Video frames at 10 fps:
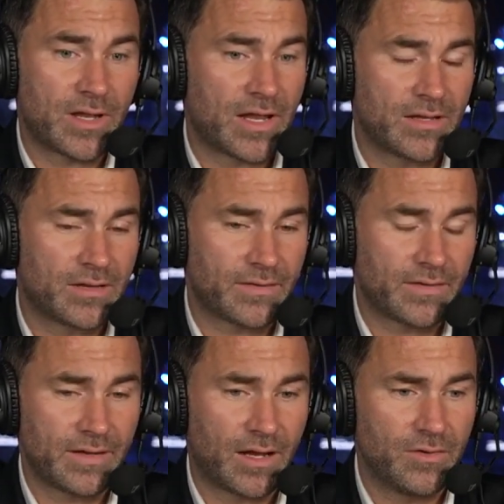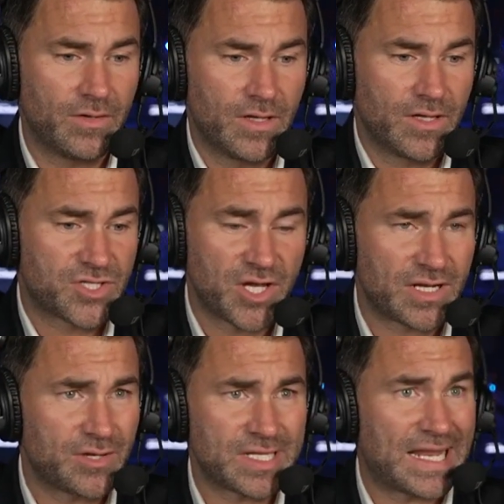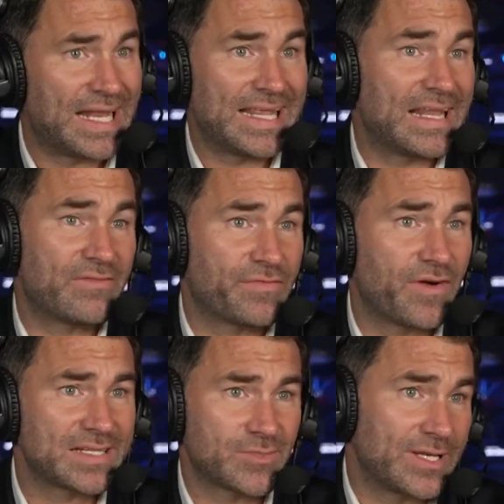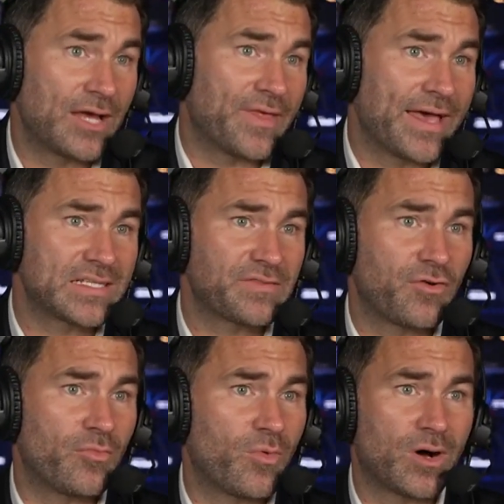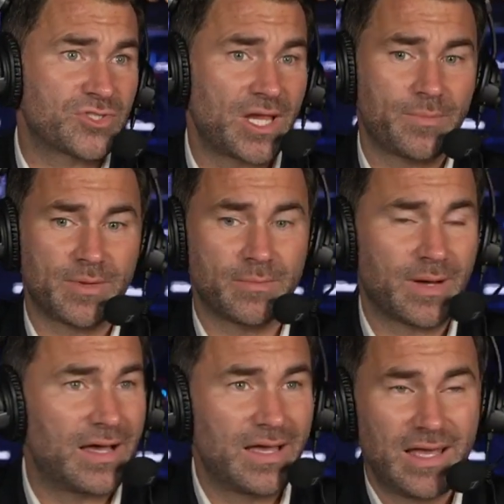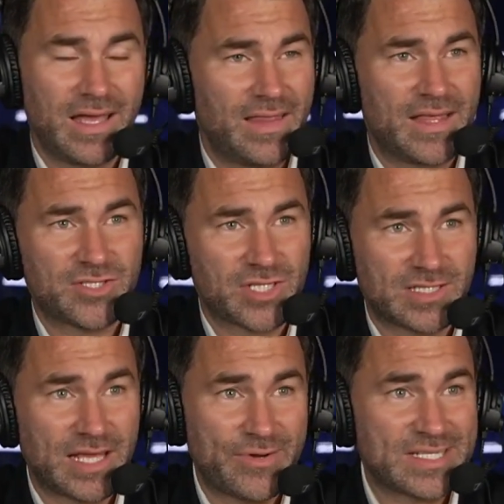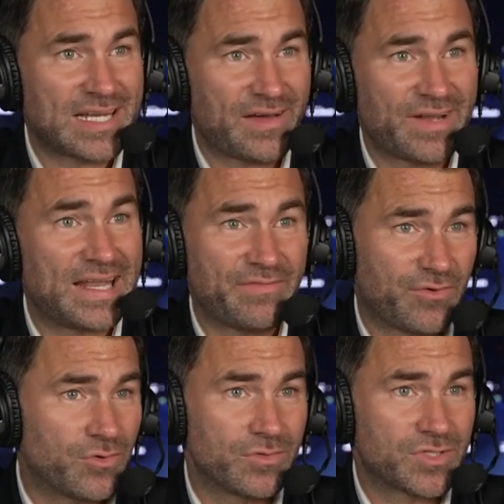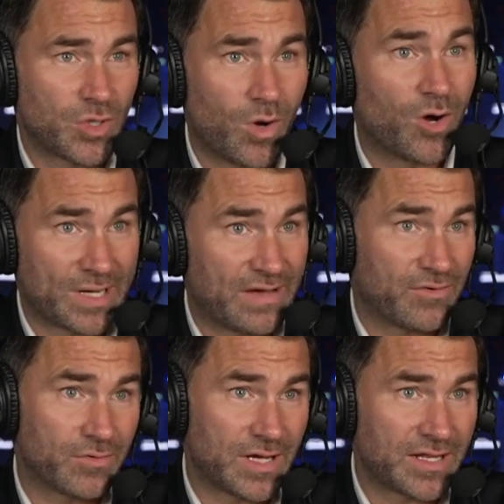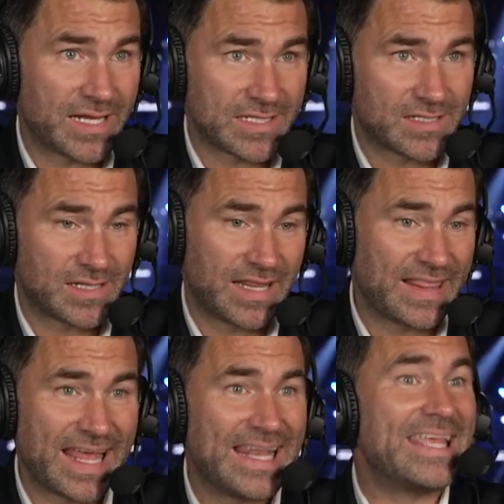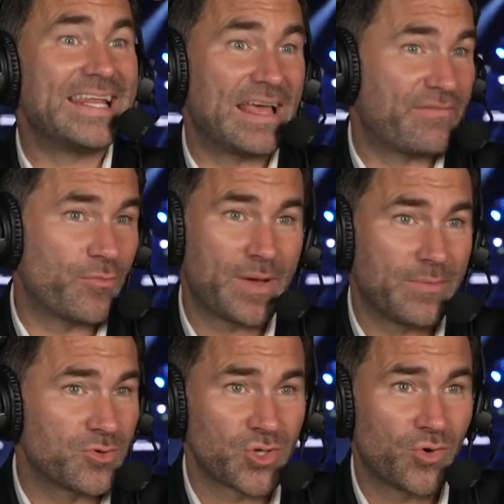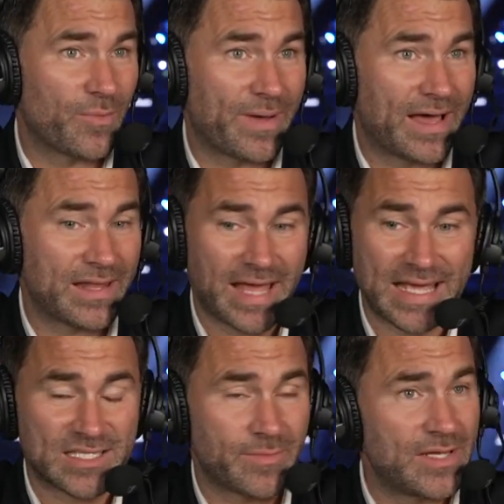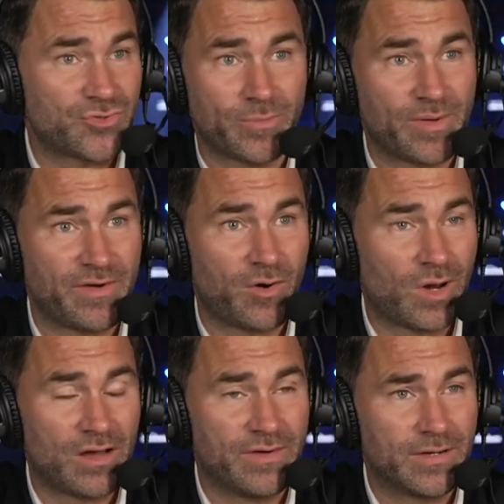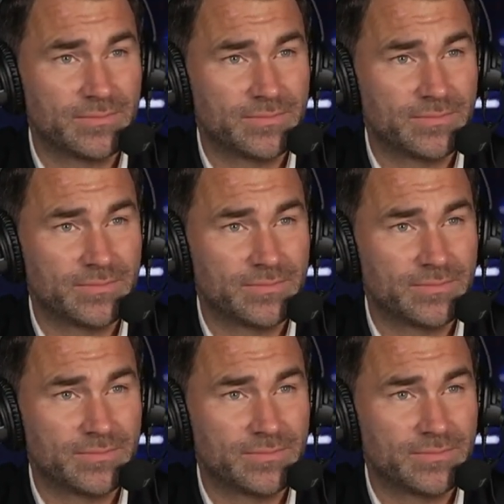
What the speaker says: And you know, Zurdo's an elite-level fighter. We know that. He's a former world champion. But there is another level to world level. And that's the elite level people talk about. And that is Dmitry Bivol all over.